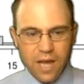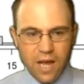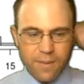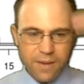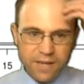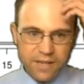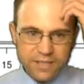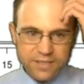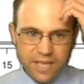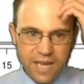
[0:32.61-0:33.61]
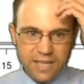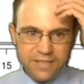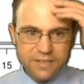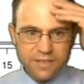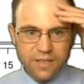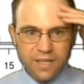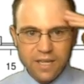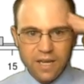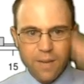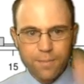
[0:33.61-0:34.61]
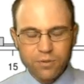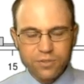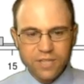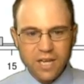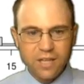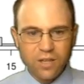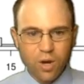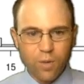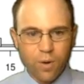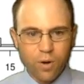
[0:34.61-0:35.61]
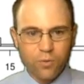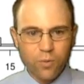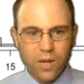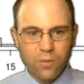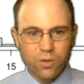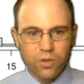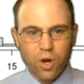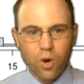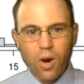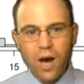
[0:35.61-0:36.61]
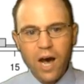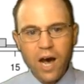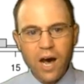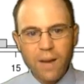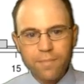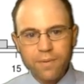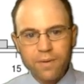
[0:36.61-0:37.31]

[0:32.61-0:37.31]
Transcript: And in this case, the percent low birth weight would go up